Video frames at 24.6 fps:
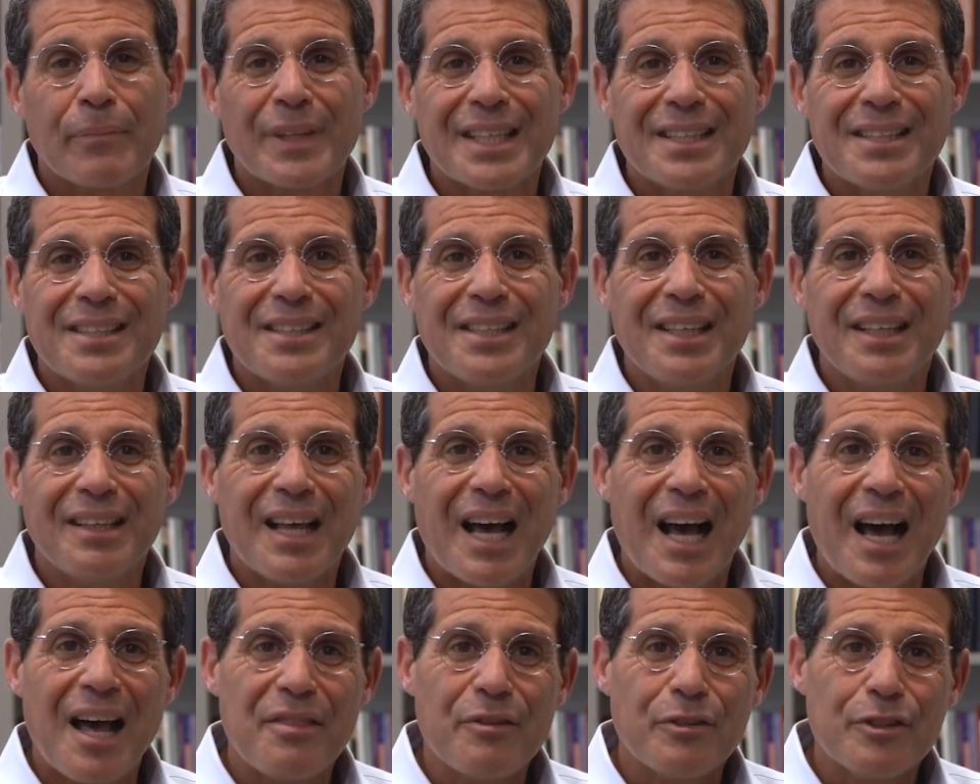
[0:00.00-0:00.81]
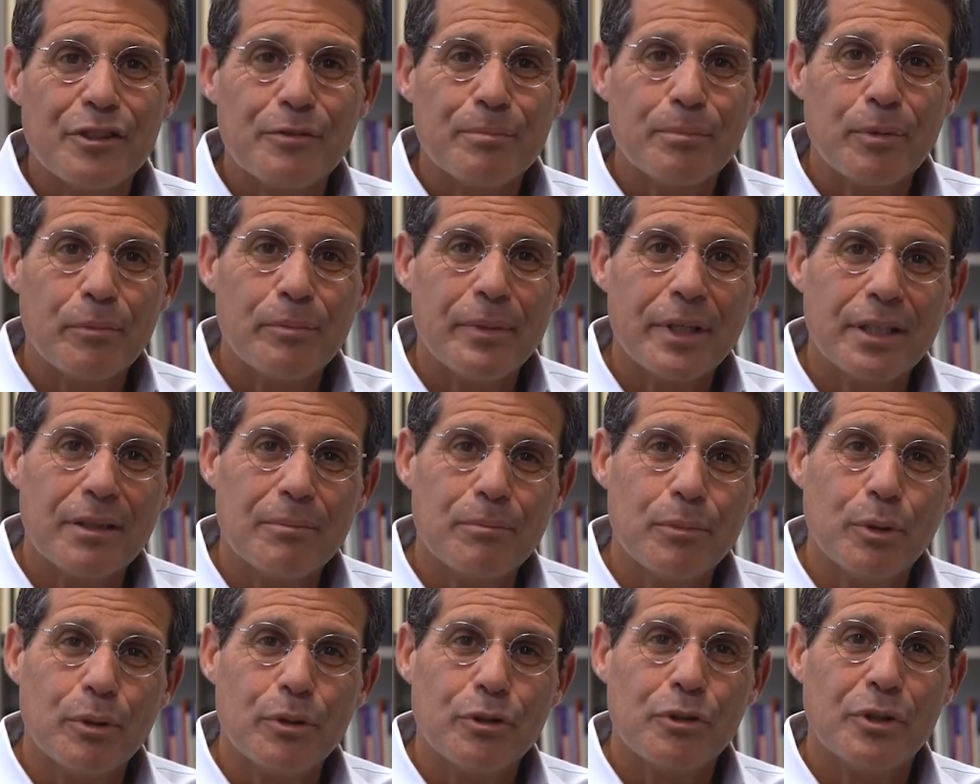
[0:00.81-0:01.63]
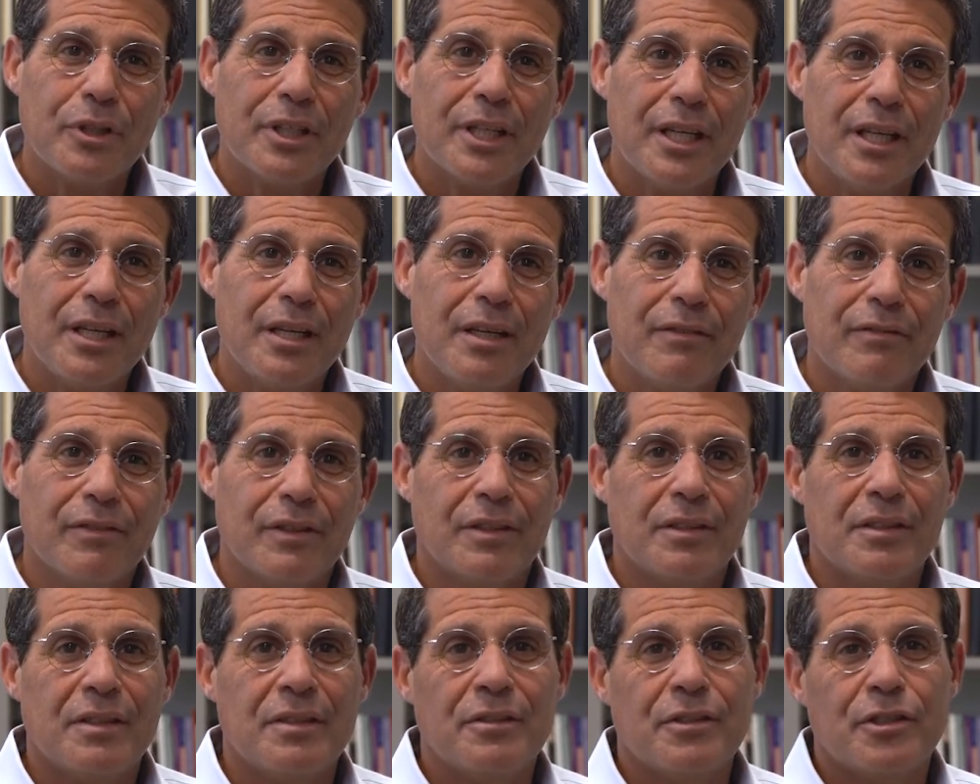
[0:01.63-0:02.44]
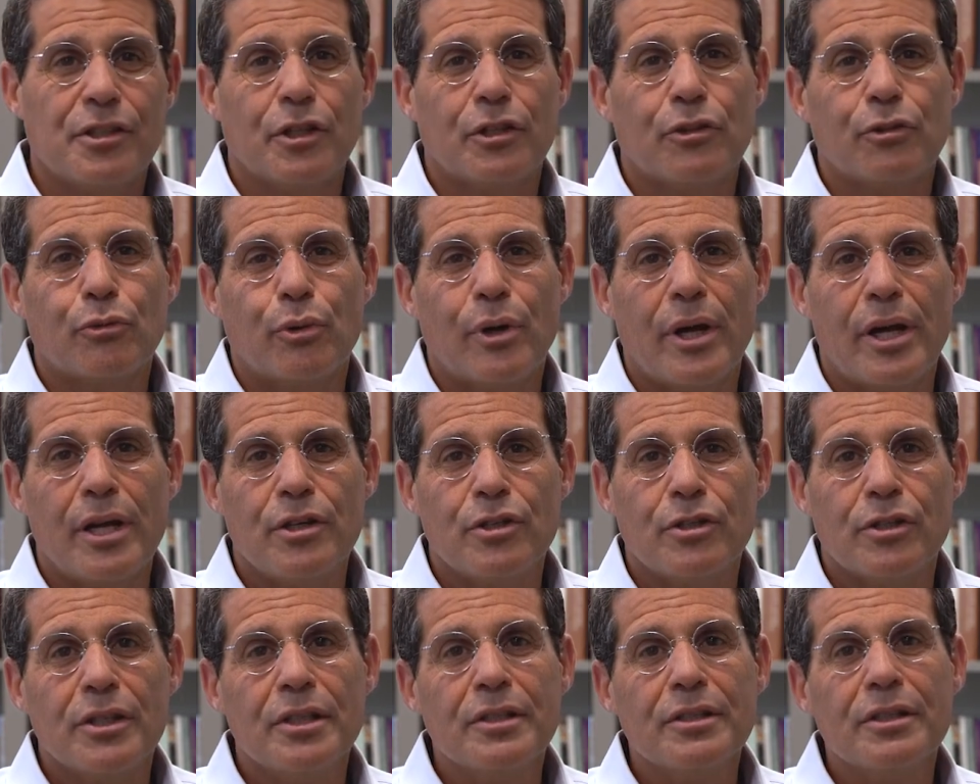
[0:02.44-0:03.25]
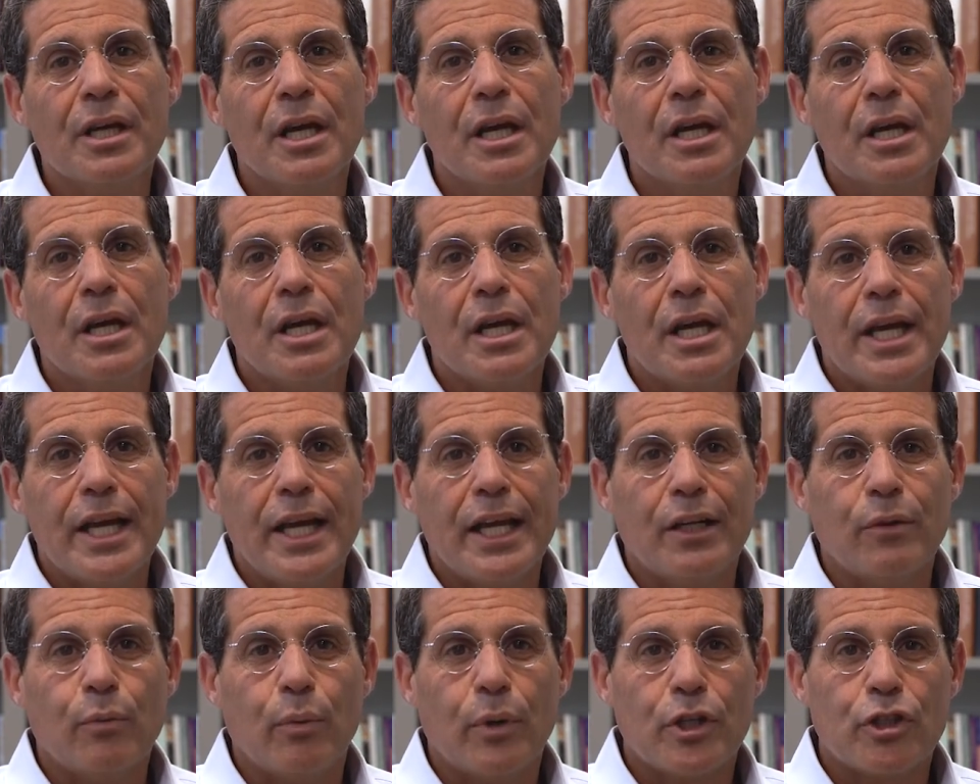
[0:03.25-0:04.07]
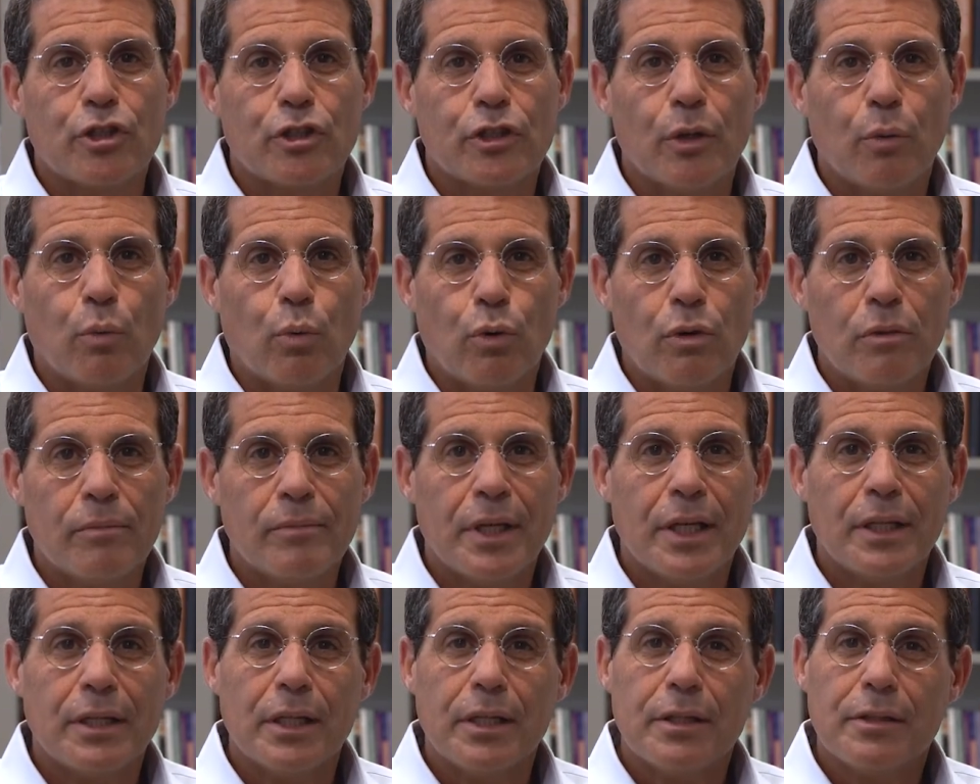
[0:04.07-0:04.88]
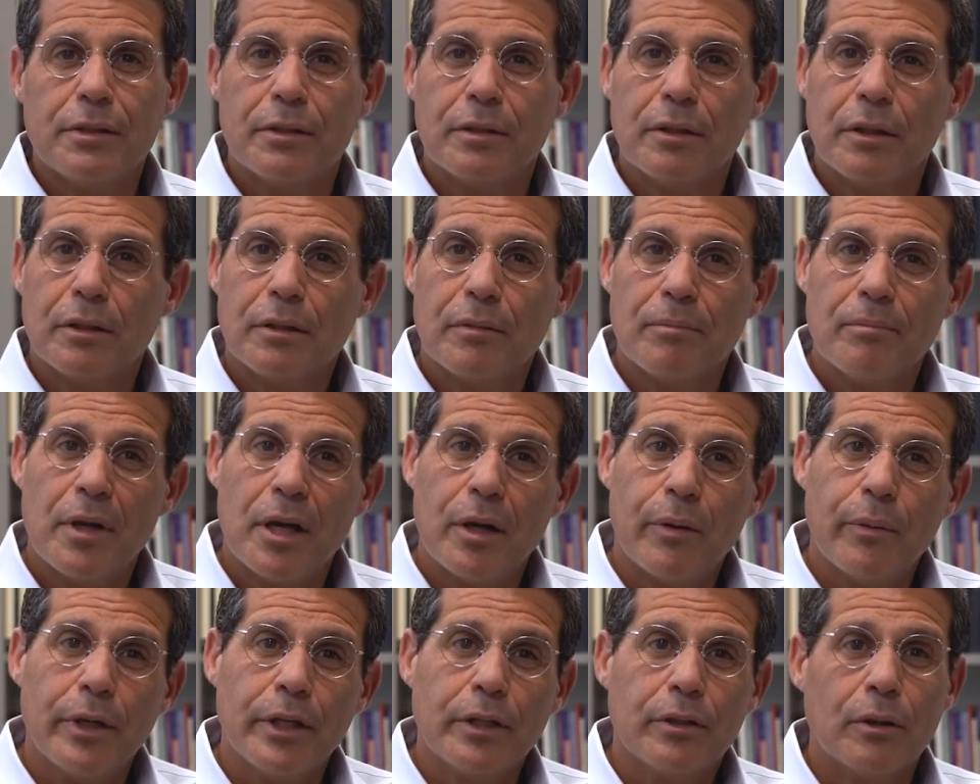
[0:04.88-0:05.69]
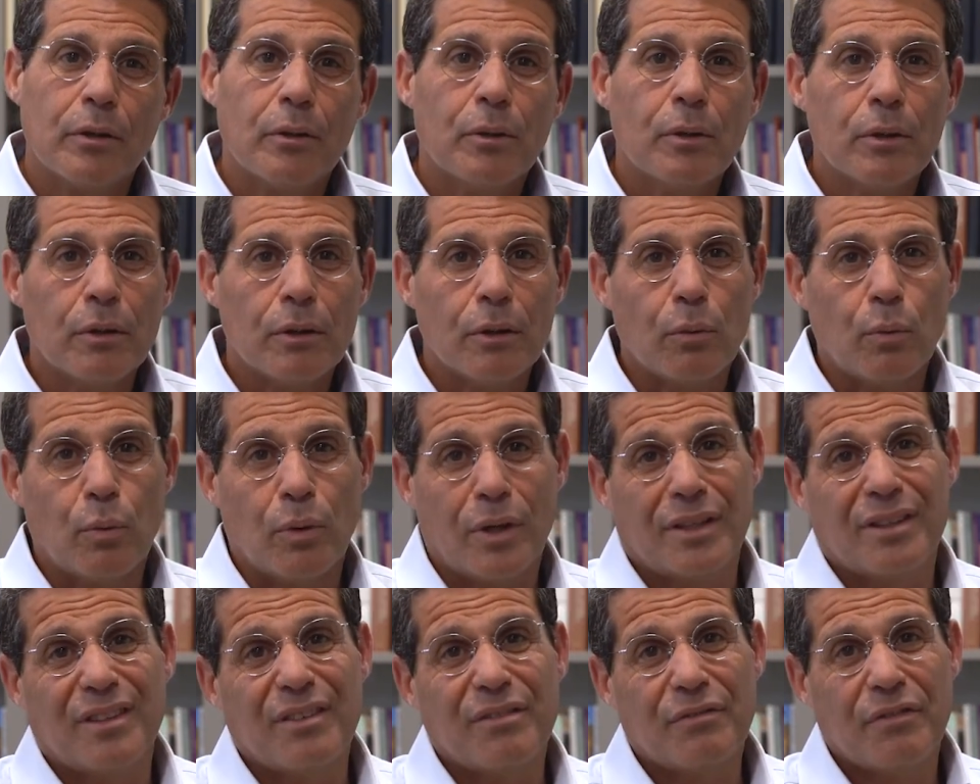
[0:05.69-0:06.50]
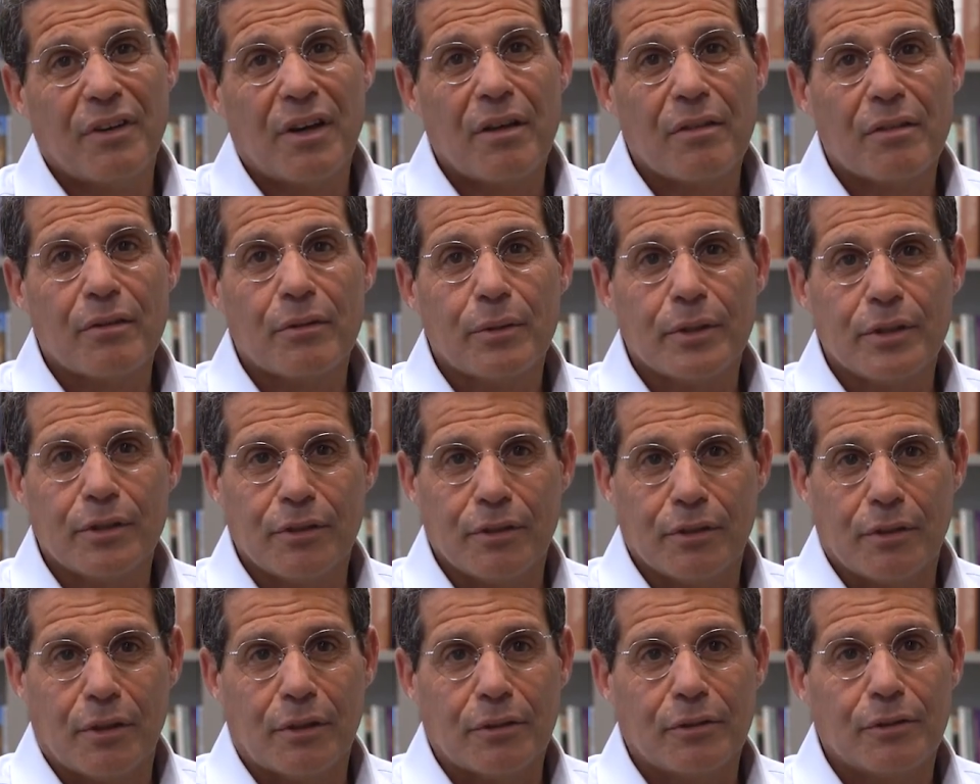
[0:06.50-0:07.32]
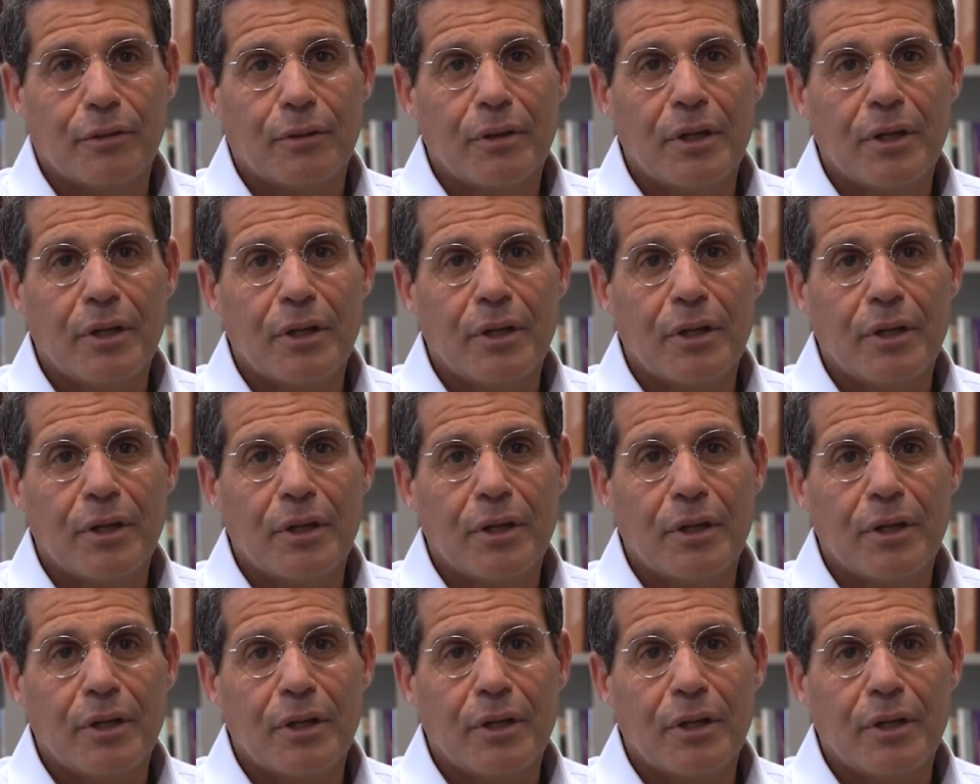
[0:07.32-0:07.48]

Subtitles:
Still others permit abortion even in situations in which the woman is not married or when the father is not her